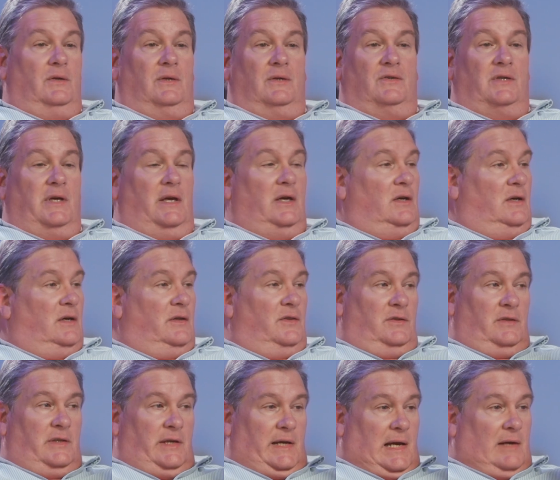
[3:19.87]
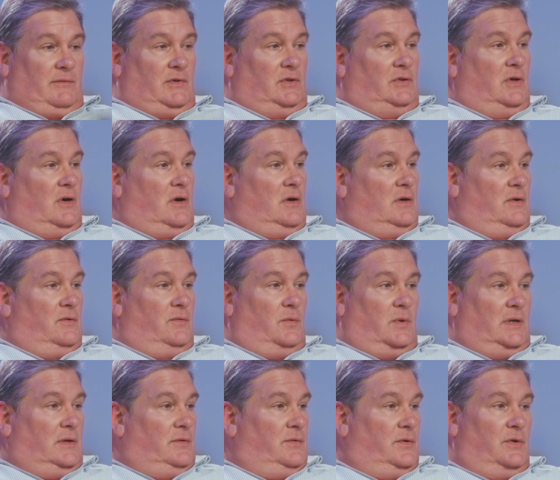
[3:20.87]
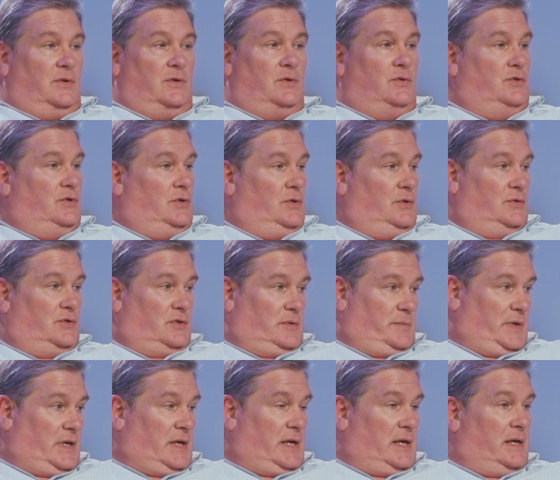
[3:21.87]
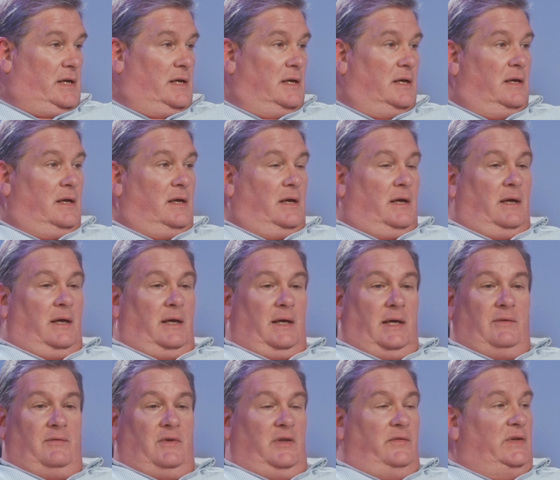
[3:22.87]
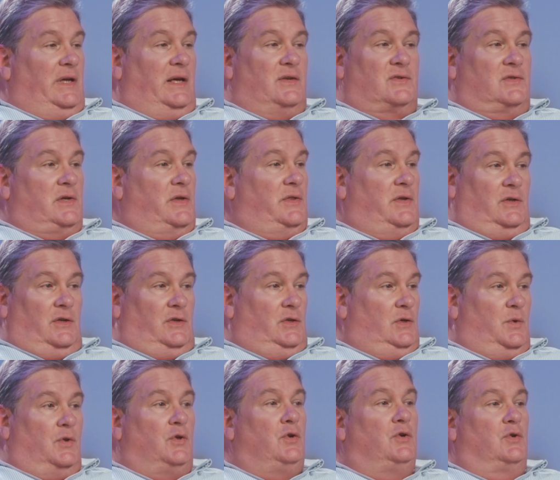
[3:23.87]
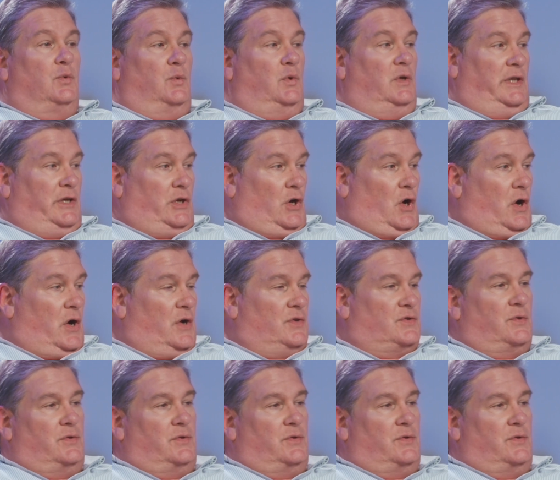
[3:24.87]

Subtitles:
You can take on the avatar of whatever you choose to be, even if it has nothing to do with who you really are.